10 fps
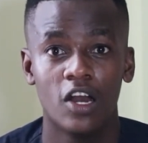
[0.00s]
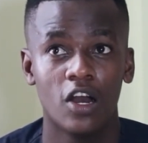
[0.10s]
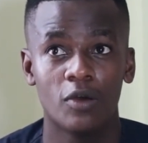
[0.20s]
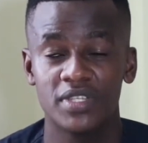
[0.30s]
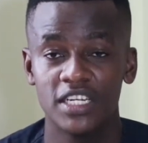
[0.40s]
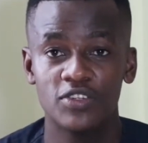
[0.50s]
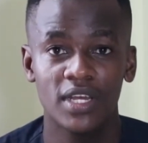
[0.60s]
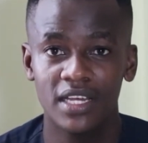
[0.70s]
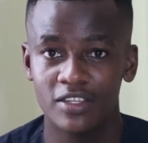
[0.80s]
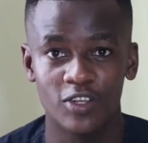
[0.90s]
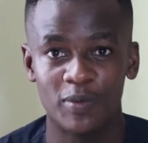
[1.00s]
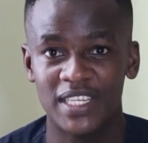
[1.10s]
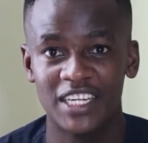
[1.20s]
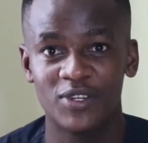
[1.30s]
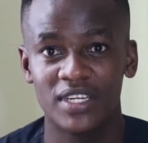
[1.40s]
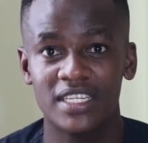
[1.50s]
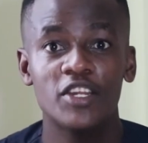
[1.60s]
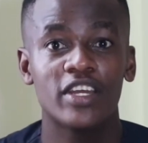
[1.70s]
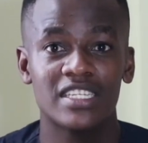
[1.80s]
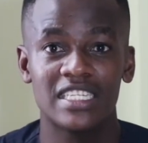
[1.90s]
Obstetric is obstetrics, then you
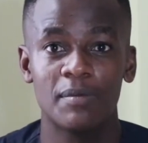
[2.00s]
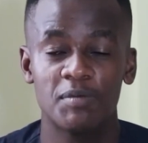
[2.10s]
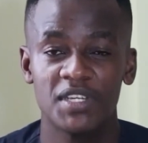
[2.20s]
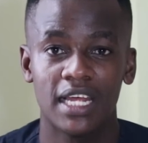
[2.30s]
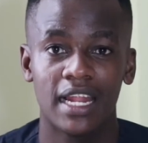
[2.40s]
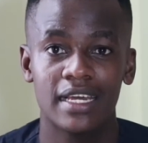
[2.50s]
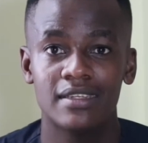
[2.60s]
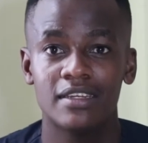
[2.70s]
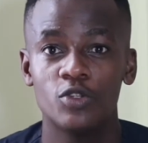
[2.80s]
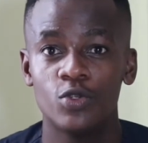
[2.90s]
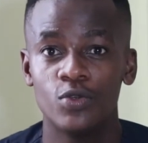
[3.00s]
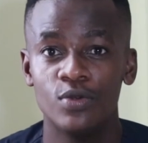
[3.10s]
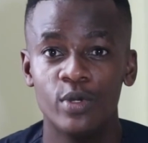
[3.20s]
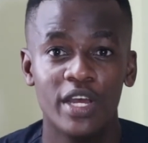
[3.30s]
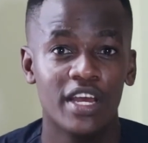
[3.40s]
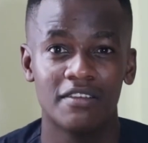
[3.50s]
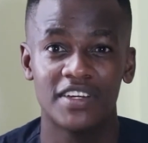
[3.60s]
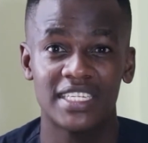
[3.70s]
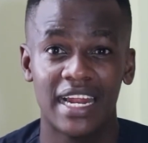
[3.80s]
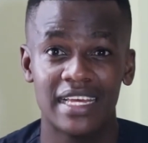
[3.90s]
can subspecialize into
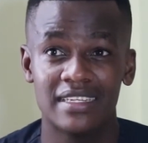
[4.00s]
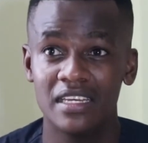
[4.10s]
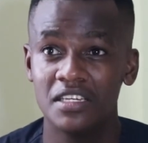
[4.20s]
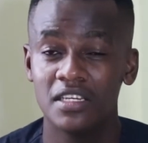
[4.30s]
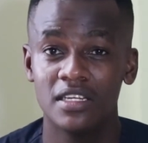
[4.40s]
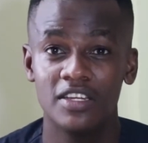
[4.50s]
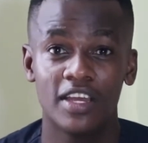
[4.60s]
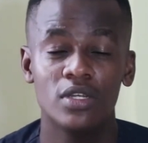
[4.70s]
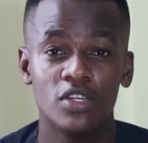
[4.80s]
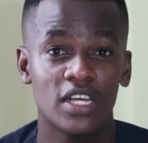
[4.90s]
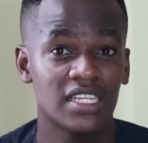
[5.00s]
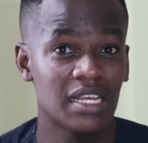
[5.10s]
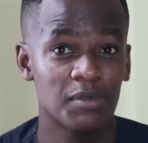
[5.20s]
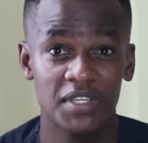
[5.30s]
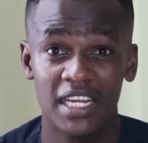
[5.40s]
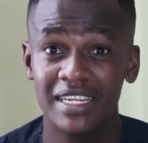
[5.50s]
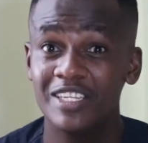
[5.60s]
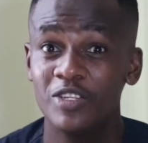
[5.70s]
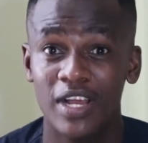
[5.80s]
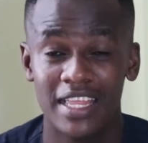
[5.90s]
fertilization, you can subspecialize
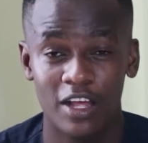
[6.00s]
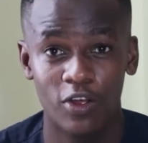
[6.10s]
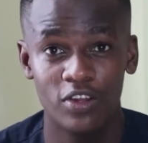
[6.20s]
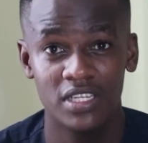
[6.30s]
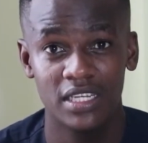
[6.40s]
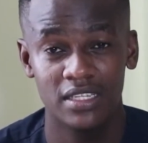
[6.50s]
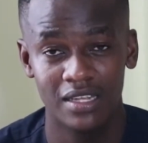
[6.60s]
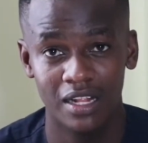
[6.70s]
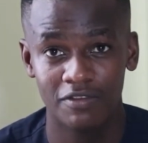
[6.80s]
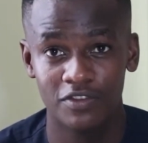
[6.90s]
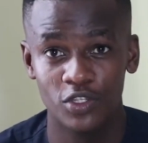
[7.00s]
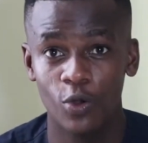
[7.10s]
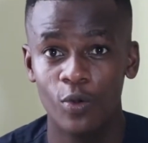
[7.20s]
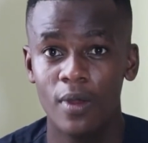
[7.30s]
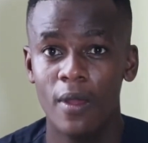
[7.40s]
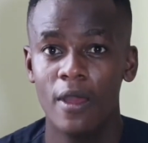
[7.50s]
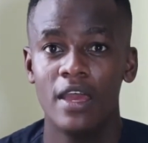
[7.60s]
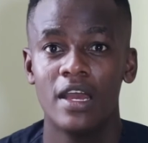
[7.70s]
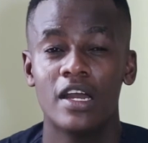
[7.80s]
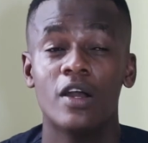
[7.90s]
into gynecology itself. So
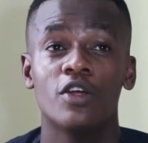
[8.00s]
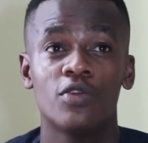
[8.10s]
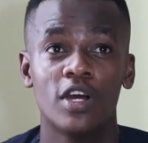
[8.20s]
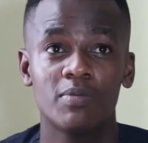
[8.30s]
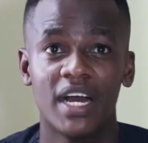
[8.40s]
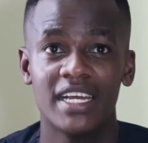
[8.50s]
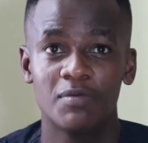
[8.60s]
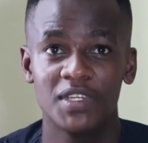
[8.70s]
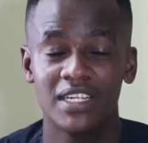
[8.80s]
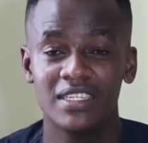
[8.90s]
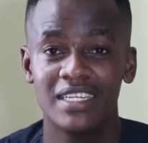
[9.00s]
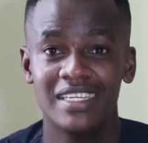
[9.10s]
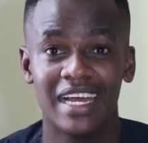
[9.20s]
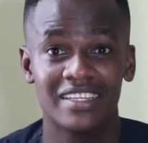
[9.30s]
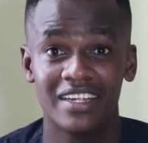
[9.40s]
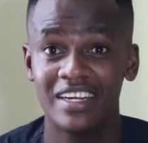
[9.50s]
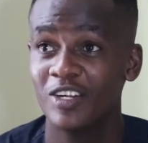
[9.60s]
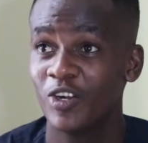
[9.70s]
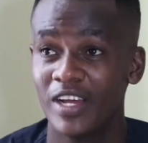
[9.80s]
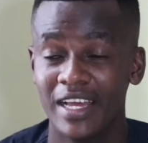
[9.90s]
throughout my specialties, I started
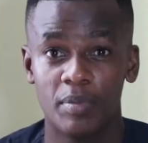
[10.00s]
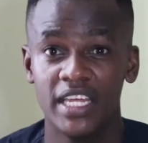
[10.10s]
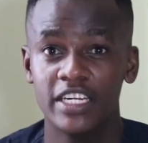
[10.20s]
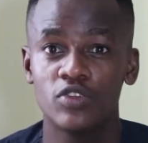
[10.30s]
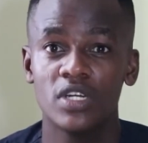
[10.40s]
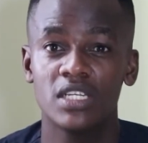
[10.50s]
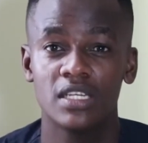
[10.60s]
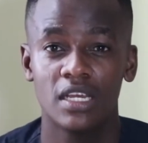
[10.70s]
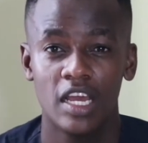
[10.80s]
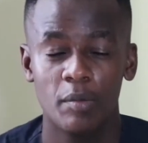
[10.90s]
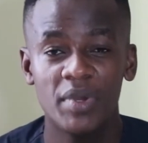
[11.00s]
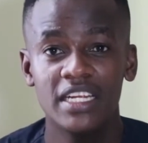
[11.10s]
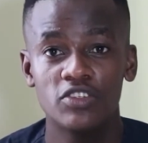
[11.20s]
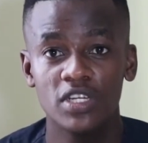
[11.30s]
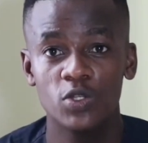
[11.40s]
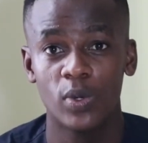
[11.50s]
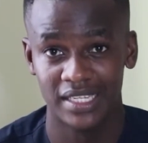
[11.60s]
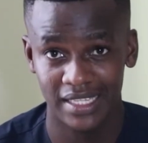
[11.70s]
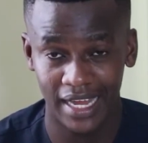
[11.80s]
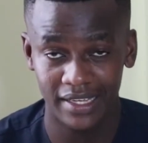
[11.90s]
in pediatrics. Pediatrics was
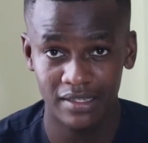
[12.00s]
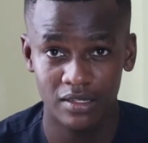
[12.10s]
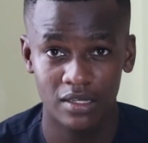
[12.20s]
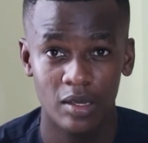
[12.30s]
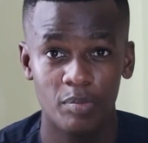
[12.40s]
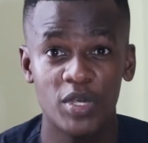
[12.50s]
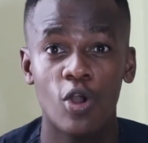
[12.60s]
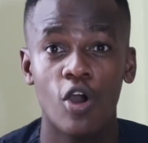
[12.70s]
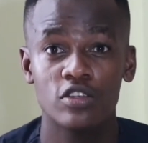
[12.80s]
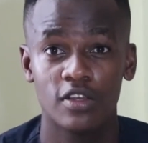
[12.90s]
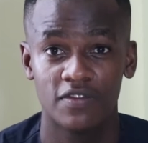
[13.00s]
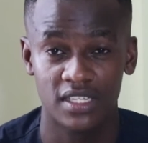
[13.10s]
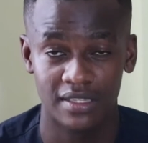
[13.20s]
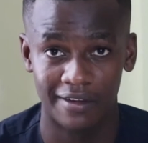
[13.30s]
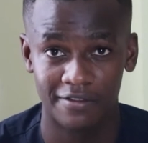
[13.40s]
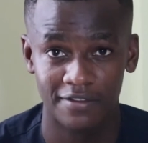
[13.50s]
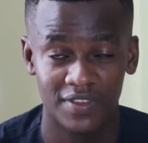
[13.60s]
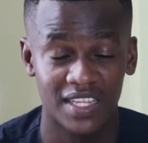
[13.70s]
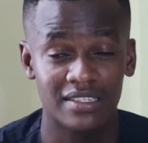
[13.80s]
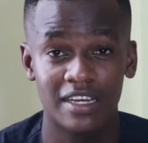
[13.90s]
nice because of the staff.
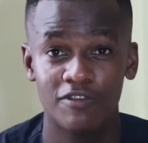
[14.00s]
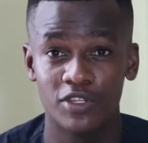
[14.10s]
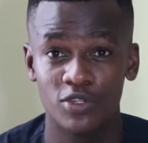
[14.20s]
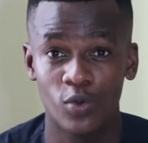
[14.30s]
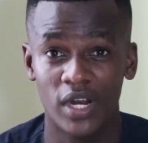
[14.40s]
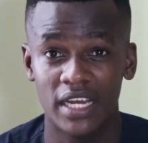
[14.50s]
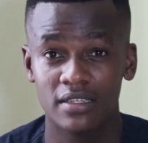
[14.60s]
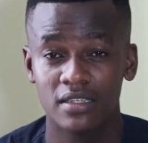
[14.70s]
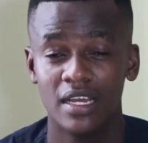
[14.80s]
The staff was so nice.